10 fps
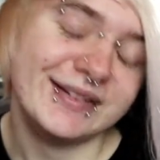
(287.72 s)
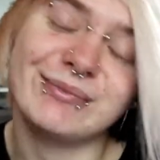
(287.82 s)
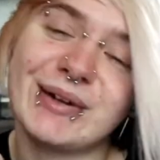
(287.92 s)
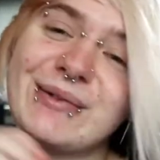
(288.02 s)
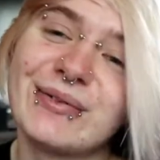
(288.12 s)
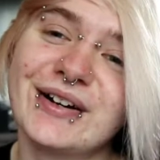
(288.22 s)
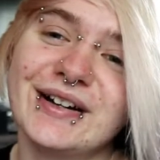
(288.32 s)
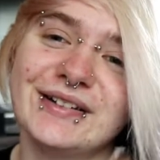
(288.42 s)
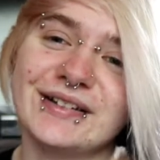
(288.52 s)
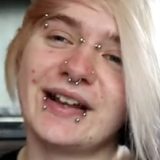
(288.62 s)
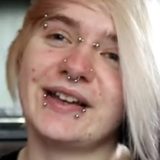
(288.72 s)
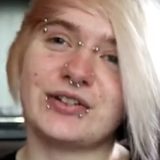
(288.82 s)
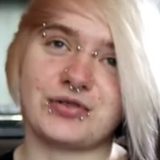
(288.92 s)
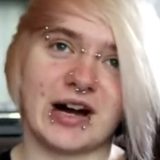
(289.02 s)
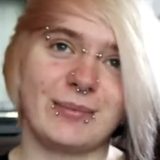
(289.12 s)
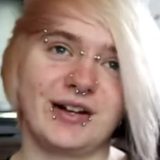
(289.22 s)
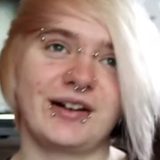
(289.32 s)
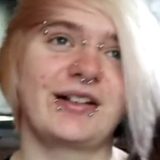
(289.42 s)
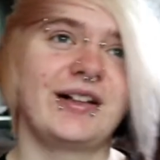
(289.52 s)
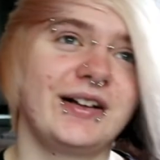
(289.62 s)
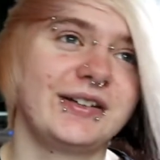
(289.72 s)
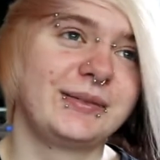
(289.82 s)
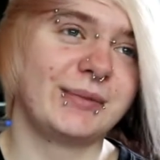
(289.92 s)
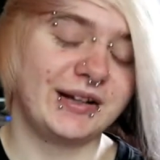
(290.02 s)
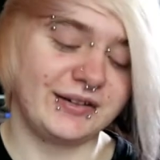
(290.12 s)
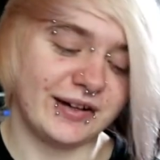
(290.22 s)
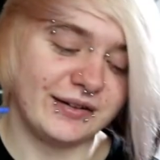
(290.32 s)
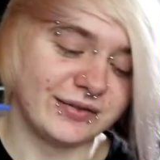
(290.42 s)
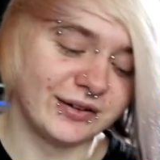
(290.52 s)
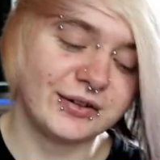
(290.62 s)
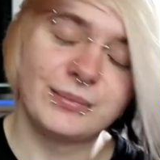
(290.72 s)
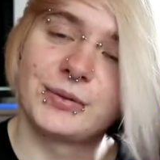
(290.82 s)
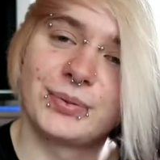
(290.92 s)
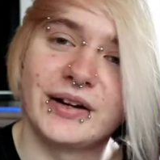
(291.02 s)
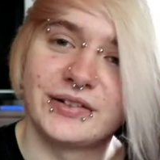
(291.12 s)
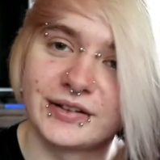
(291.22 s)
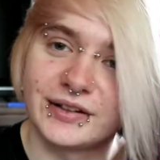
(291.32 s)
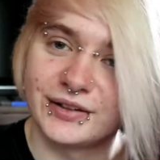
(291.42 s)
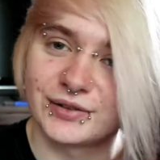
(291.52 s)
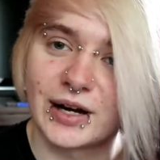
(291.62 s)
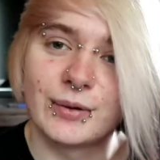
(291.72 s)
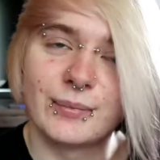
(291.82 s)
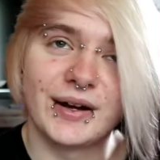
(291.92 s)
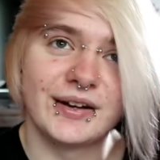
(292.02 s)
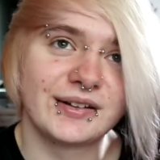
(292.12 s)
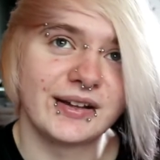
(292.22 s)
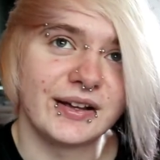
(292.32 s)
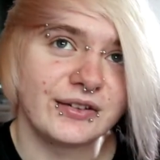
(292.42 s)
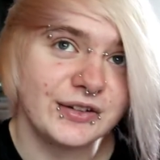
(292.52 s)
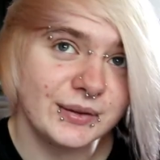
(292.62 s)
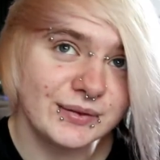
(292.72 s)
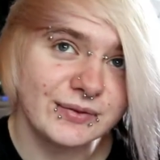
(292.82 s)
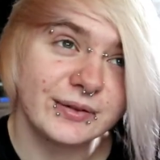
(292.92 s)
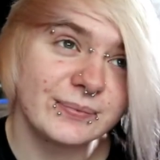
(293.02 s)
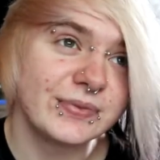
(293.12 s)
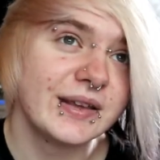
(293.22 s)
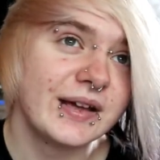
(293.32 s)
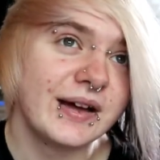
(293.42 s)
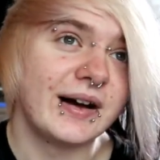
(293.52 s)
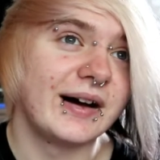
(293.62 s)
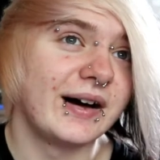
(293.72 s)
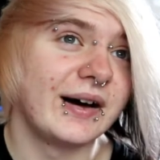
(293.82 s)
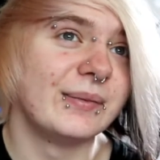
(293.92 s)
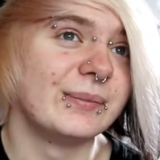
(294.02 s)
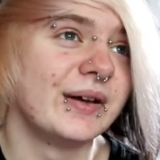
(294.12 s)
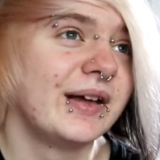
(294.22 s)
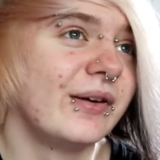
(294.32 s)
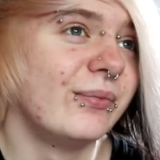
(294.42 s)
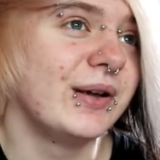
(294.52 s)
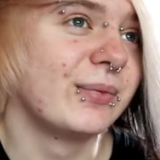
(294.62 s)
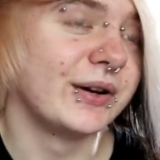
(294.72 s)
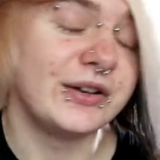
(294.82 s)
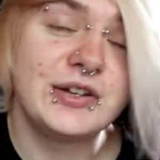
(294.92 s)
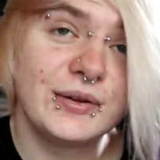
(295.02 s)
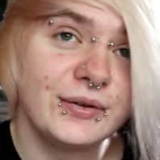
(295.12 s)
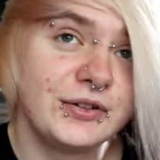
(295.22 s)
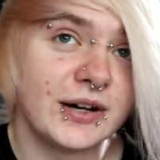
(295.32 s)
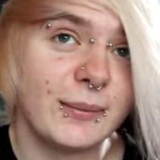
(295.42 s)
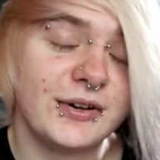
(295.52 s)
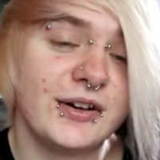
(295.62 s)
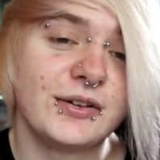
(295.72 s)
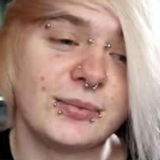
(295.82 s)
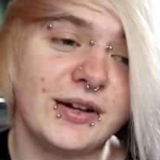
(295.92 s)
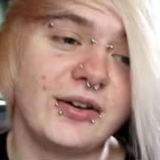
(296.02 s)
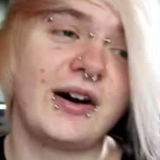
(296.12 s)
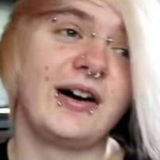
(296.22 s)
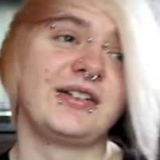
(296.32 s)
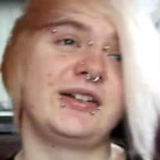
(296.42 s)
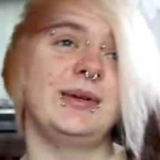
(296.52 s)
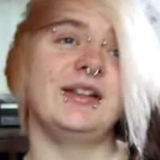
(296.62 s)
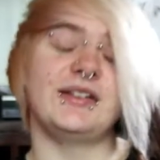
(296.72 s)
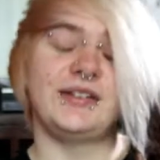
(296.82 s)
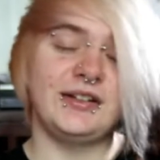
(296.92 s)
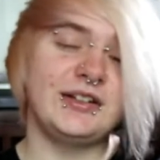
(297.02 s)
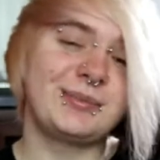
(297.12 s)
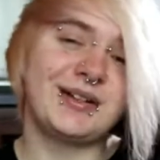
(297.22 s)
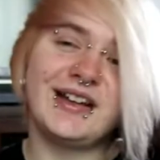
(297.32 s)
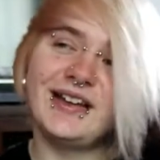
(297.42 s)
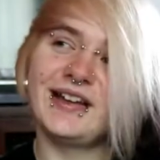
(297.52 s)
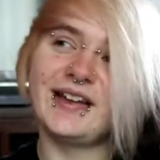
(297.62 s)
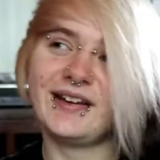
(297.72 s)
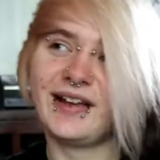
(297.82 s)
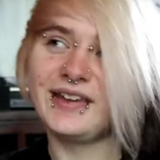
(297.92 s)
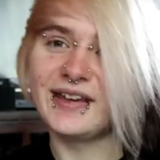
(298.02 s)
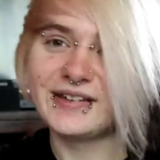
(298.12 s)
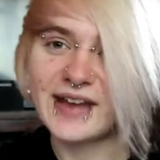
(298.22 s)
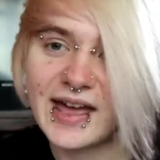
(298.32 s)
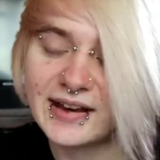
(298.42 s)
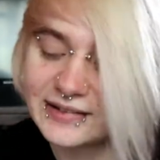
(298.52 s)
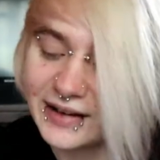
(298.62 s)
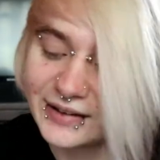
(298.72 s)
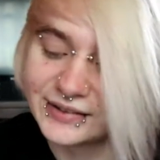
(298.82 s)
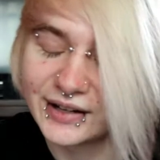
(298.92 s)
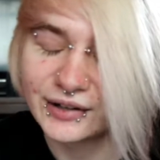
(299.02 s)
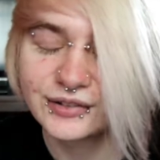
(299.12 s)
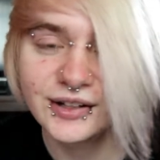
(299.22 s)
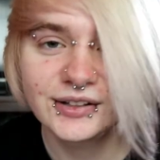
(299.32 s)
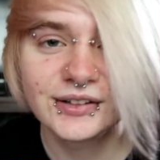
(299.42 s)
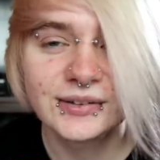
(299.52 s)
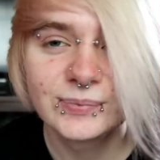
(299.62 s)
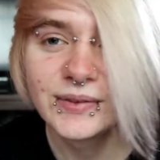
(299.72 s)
We were in like drama class. My entire friend group was practically in drama, minus like 2 of them. We were huge drama nerds. We got asked to be in the senior play in like year 10 as narrators.